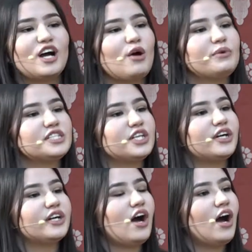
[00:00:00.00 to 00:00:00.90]
We
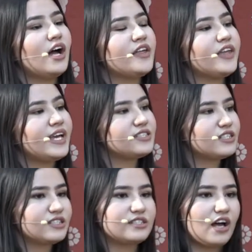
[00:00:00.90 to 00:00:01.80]
took the
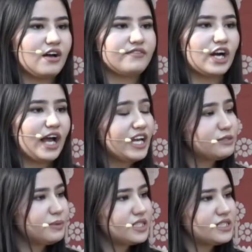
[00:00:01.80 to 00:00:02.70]
answers of our
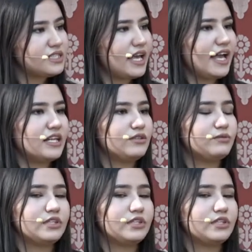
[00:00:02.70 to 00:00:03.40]
experts and